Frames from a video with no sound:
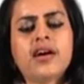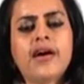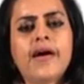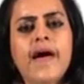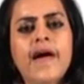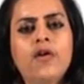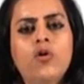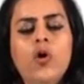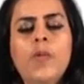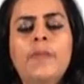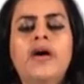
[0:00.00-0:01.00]
I
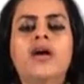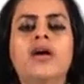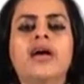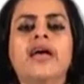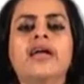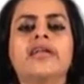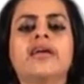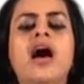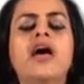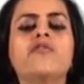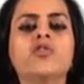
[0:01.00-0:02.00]
hope
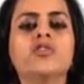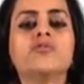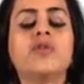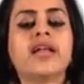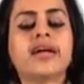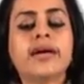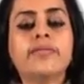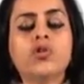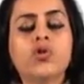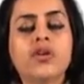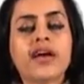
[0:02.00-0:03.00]
and I would
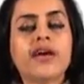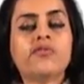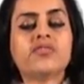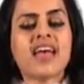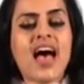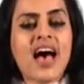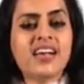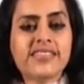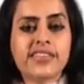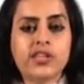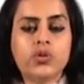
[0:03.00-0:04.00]
welcome you, and I would
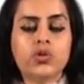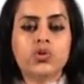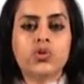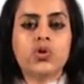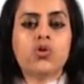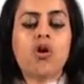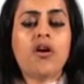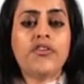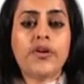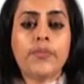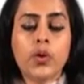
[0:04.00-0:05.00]
ask you to
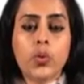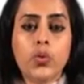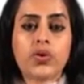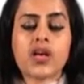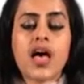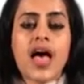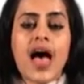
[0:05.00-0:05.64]
contribute